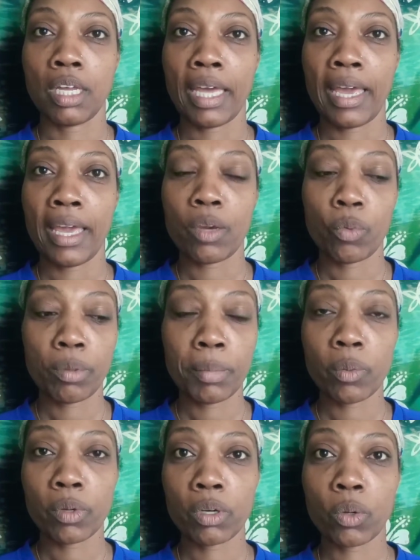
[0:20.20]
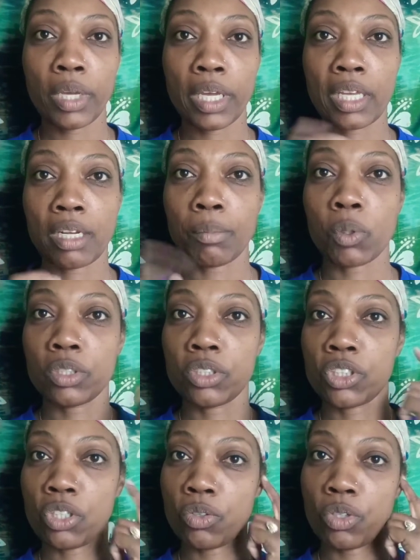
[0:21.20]
hang with me real quick and I'm going to
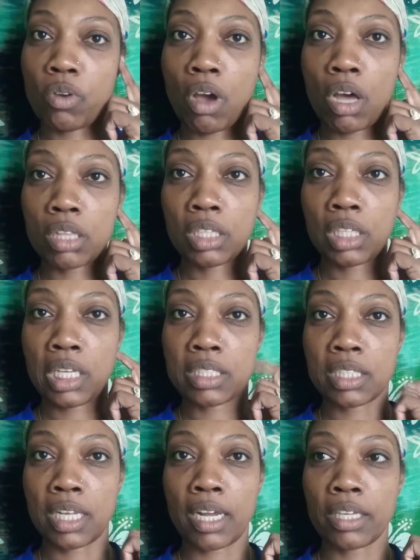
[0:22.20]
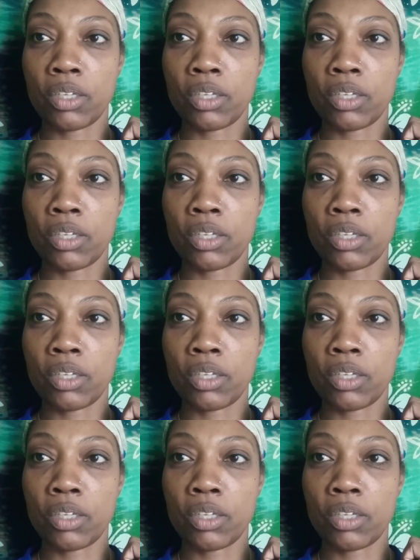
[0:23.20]
show you all the things that I